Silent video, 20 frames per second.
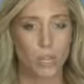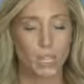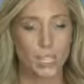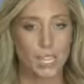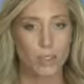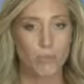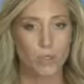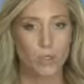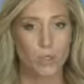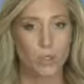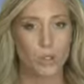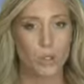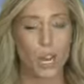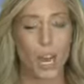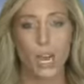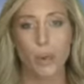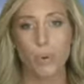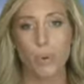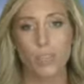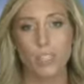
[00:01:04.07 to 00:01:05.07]
Monday afternoon
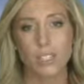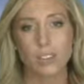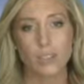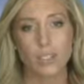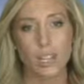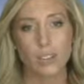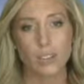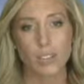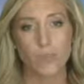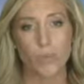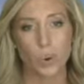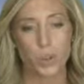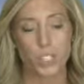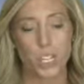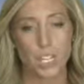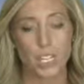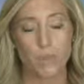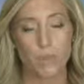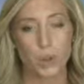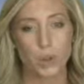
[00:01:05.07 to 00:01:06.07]
at a price of 74
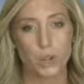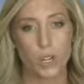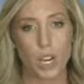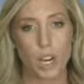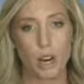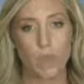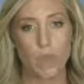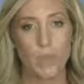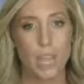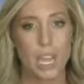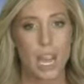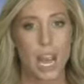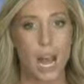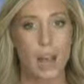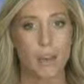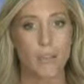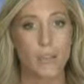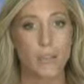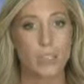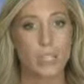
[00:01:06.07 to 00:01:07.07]
cents per share.
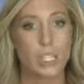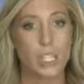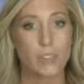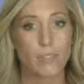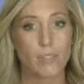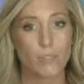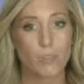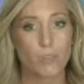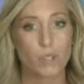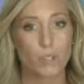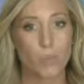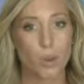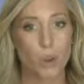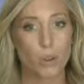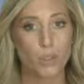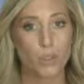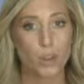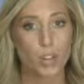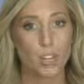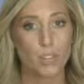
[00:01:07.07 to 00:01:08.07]
I'm Christy Duffy for
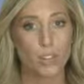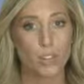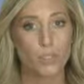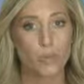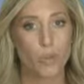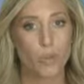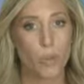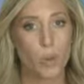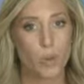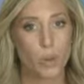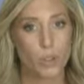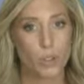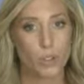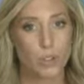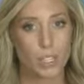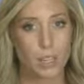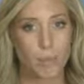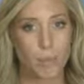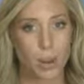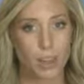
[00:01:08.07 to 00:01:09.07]
Smartrend News. For more
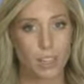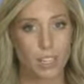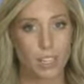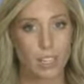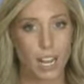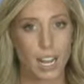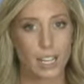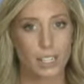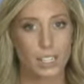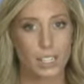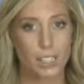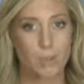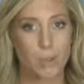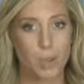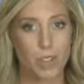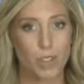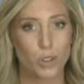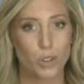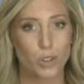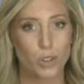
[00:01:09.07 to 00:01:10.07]
news and market analysis,
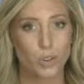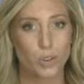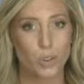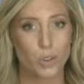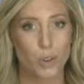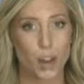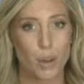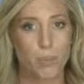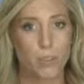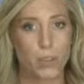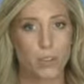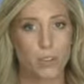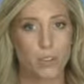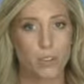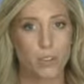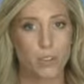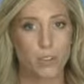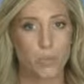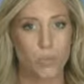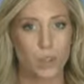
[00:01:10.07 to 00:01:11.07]
make sure to subscribe to our
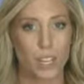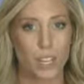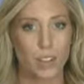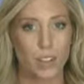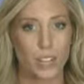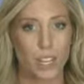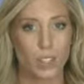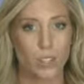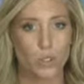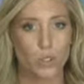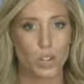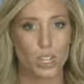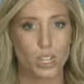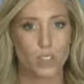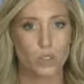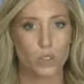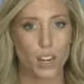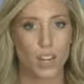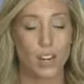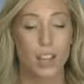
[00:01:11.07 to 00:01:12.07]
YouTube channel. That's Trade
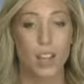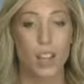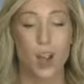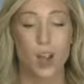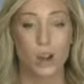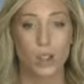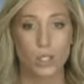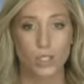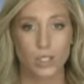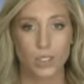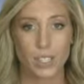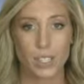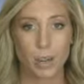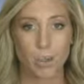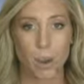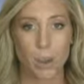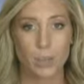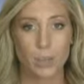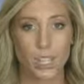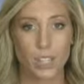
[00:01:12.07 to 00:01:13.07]
the Trend. Also visit our
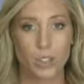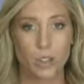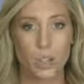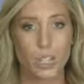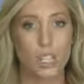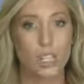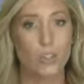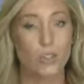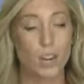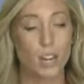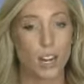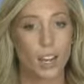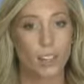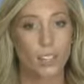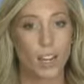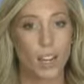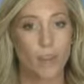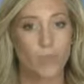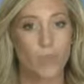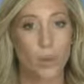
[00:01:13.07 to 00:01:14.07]
website,
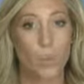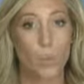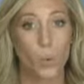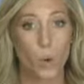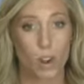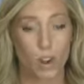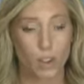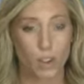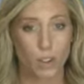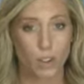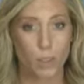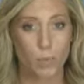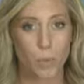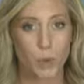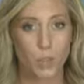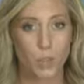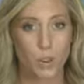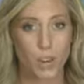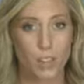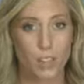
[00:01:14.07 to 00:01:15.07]
tradethetrend.com, for more on our
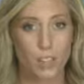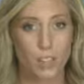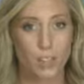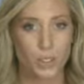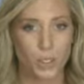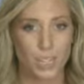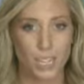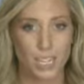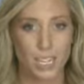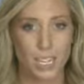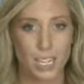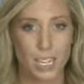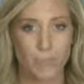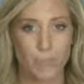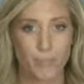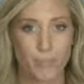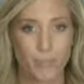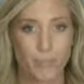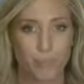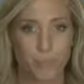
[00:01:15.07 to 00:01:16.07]
Smartrend alert
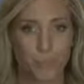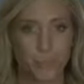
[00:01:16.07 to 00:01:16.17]
system.